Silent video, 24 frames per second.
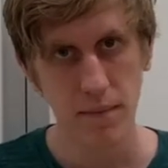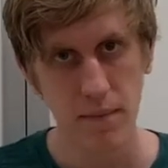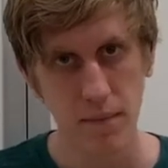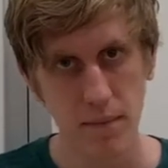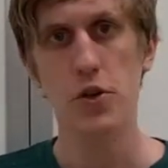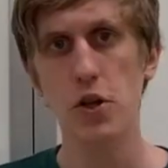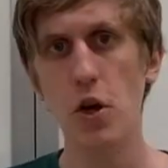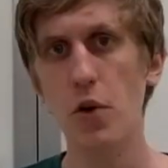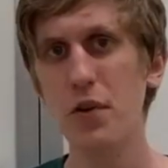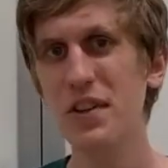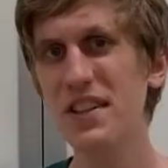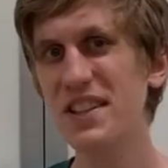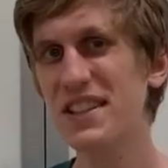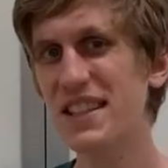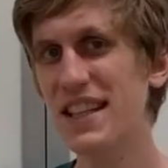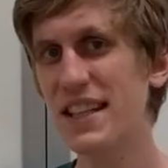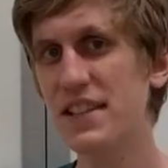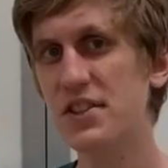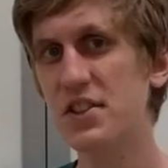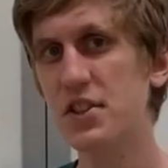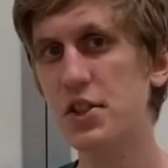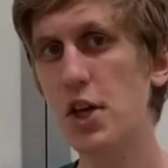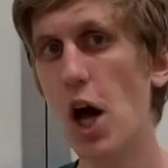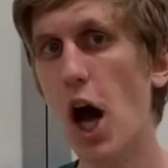Notice
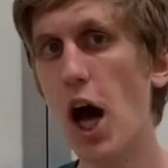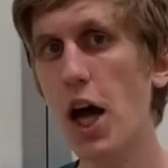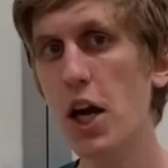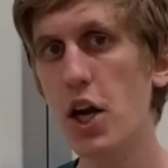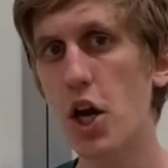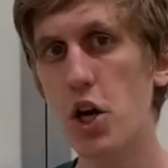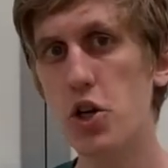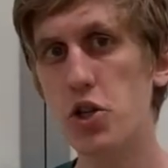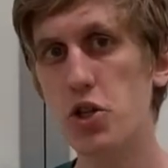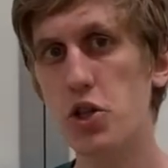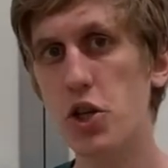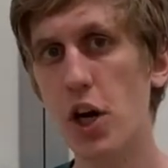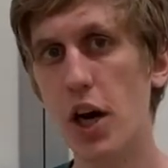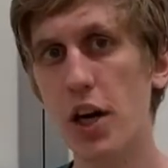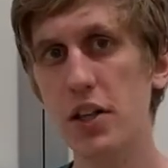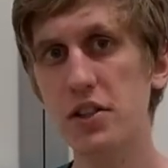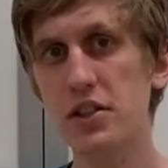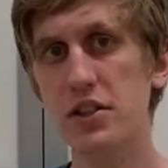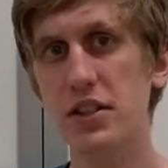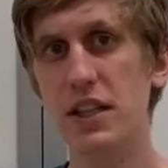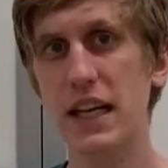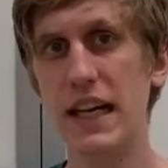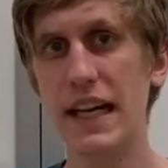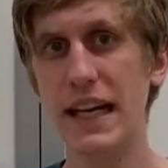it's not
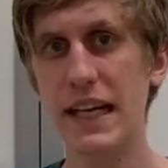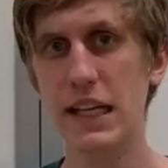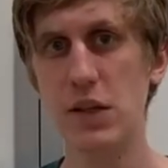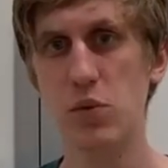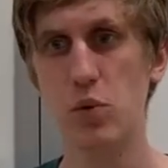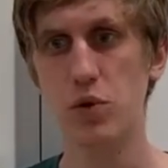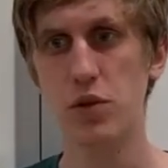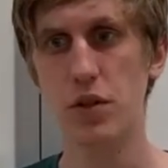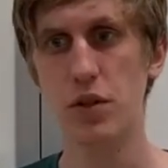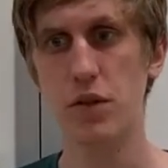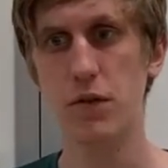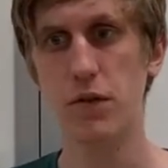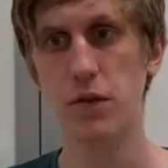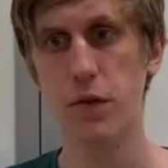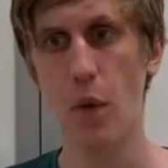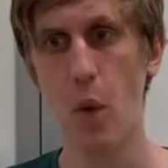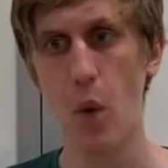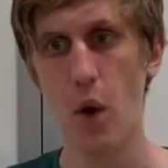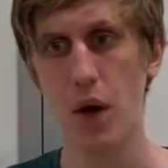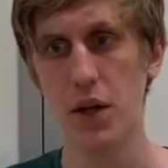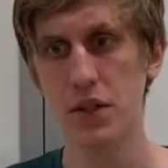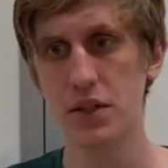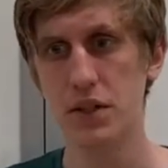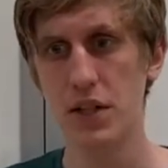just equal to the
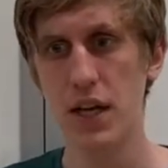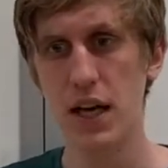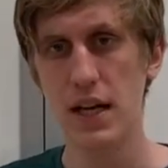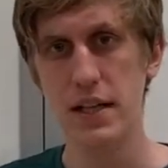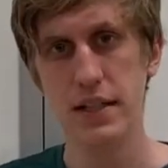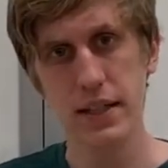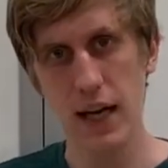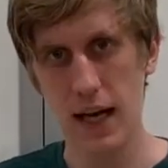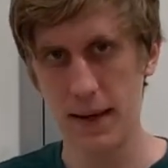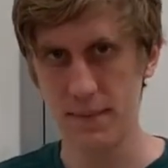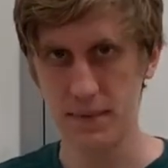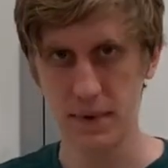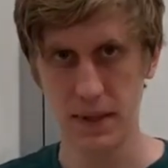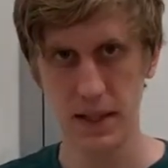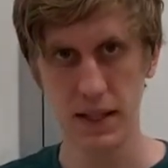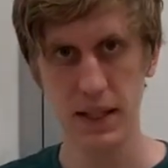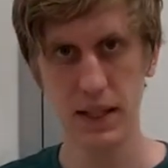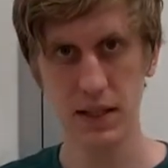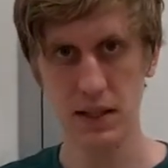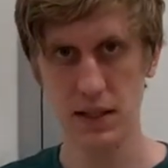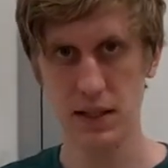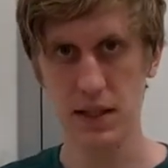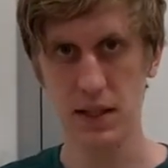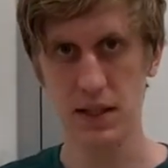force times the
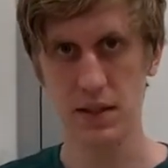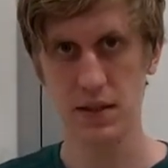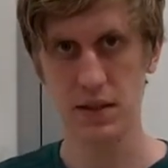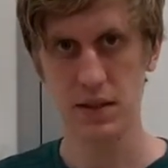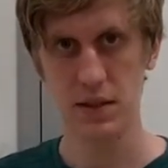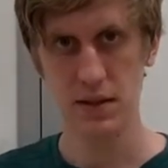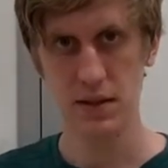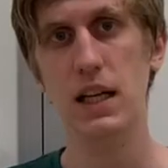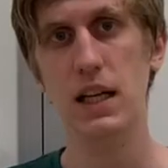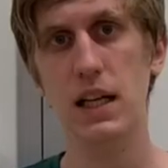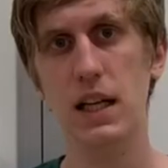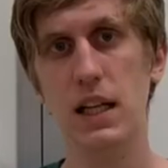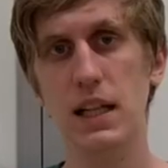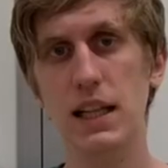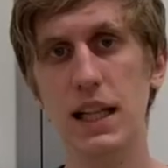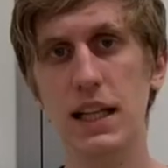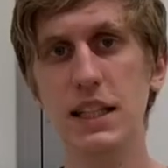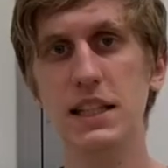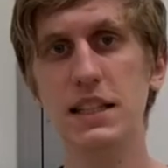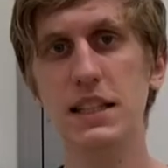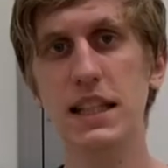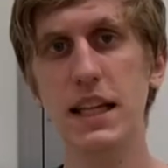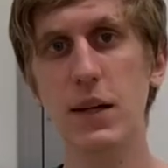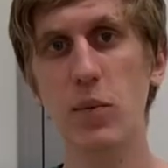distance. Let's
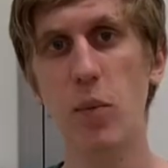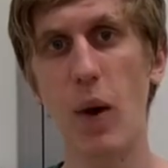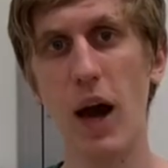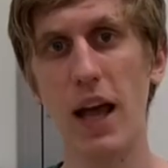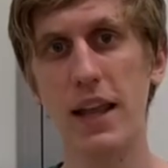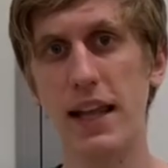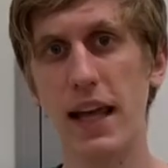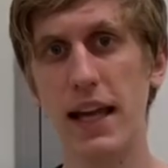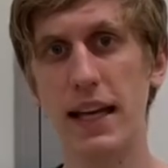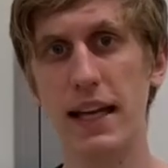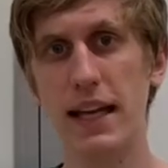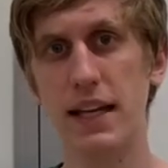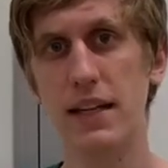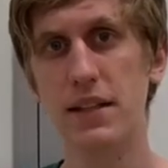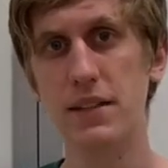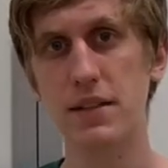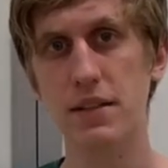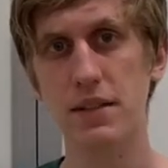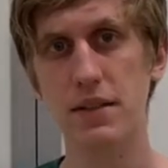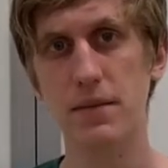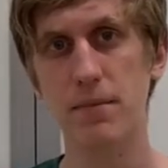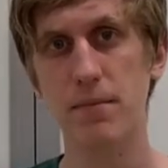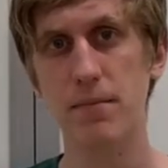see why that is.